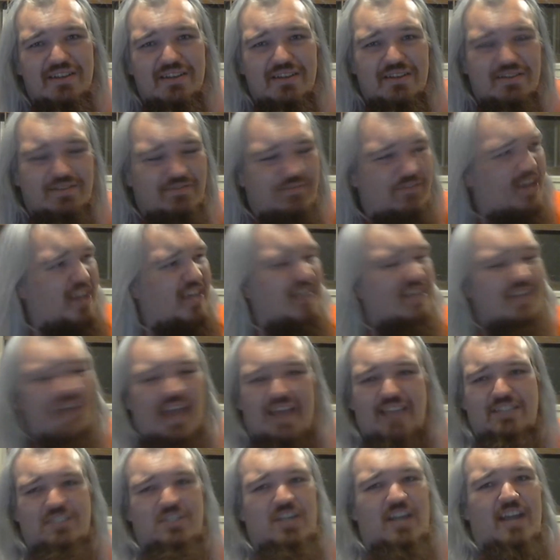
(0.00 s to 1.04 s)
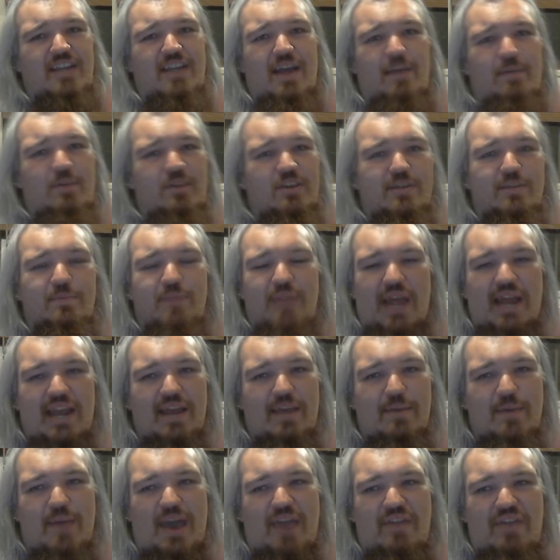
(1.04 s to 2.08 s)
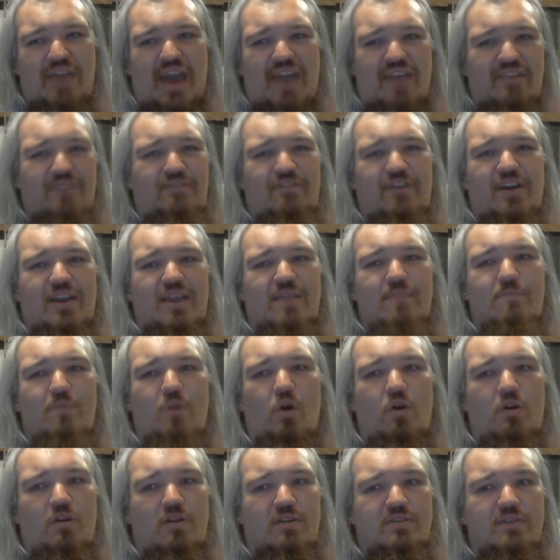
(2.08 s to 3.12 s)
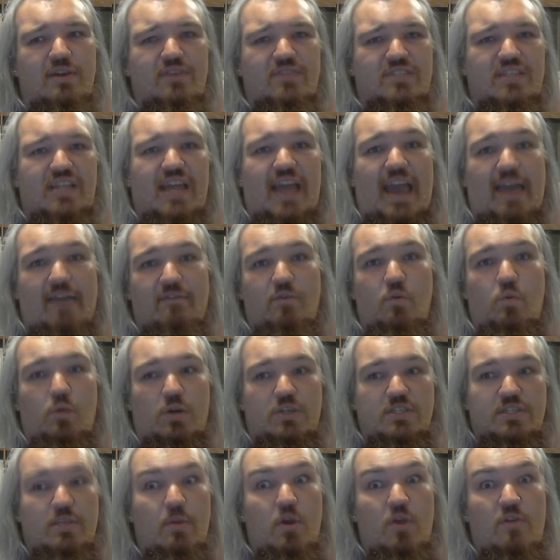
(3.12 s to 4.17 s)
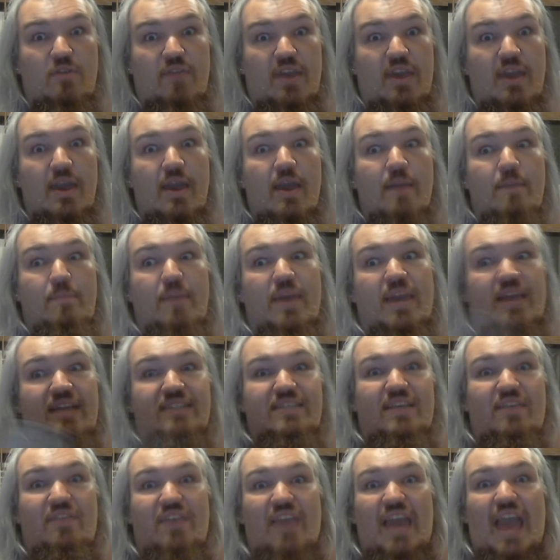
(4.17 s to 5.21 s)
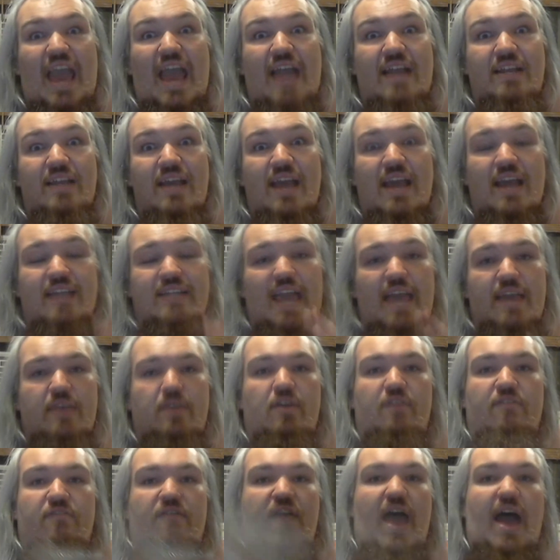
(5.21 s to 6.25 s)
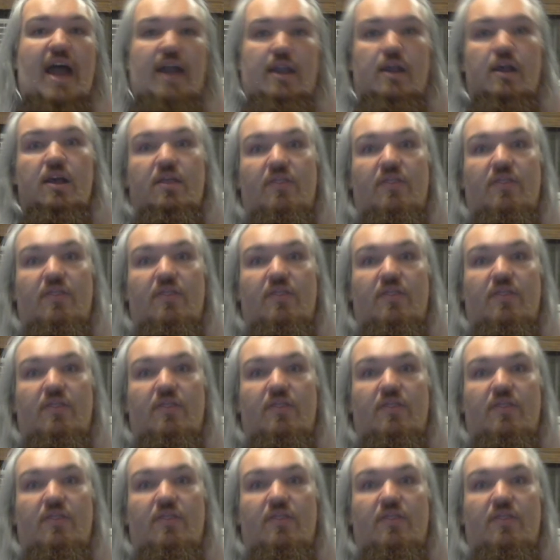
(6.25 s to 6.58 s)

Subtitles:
Fucking SJWs complaining about that, they're fucking morons. Obviously haven't watched the movie, because at the end, it's saying, you're fat.